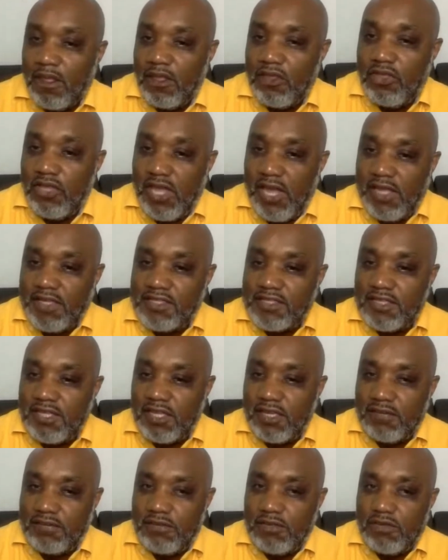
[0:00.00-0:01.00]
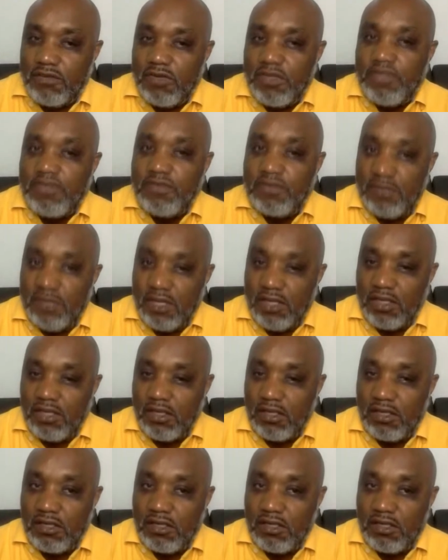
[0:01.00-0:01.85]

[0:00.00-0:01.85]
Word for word: You guys tell me, what you think?